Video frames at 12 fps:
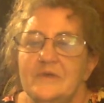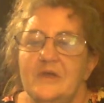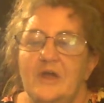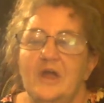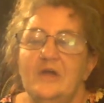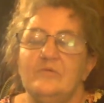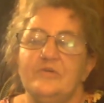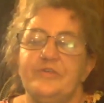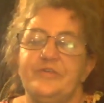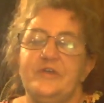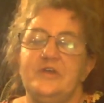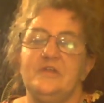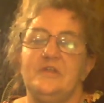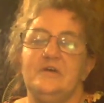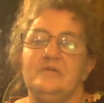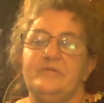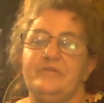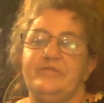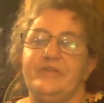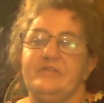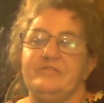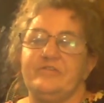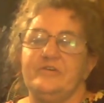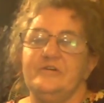All right, we'll see you in a little bit then,
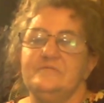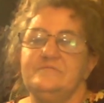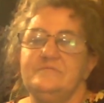Sue.